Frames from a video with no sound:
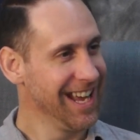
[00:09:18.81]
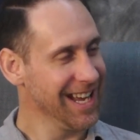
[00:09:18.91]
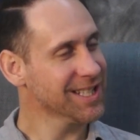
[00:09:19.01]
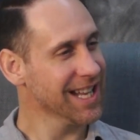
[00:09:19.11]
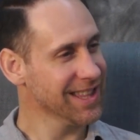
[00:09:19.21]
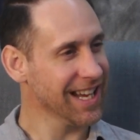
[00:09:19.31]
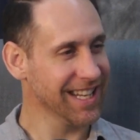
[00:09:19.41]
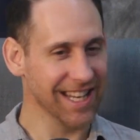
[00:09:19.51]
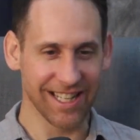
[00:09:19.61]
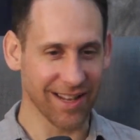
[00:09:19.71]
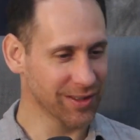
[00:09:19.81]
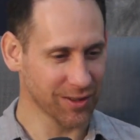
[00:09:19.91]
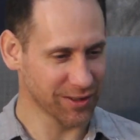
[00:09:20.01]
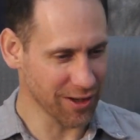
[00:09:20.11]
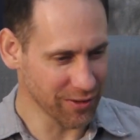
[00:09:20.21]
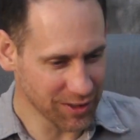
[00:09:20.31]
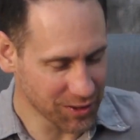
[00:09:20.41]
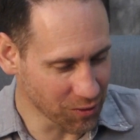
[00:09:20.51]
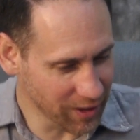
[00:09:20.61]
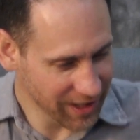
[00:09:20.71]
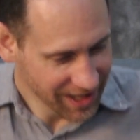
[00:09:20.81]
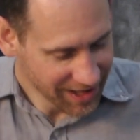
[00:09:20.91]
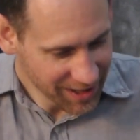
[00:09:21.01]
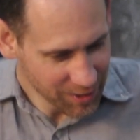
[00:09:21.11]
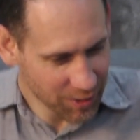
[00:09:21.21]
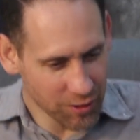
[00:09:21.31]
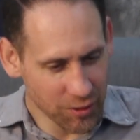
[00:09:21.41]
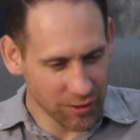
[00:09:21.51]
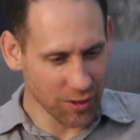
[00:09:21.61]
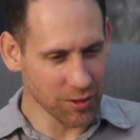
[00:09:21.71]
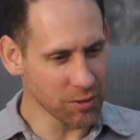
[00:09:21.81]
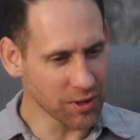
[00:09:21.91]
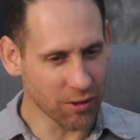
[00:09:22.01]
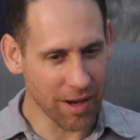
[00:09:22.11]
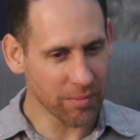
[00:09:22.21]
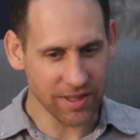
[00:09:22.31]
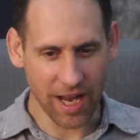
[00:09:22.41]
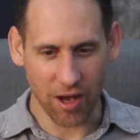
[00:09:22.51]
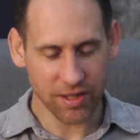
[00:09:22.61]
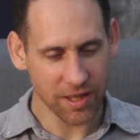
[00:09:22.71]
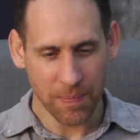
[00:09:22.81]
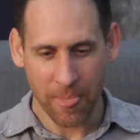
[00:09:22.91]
It's like that kid, and I've shared this story, who goes to his grandpa's house,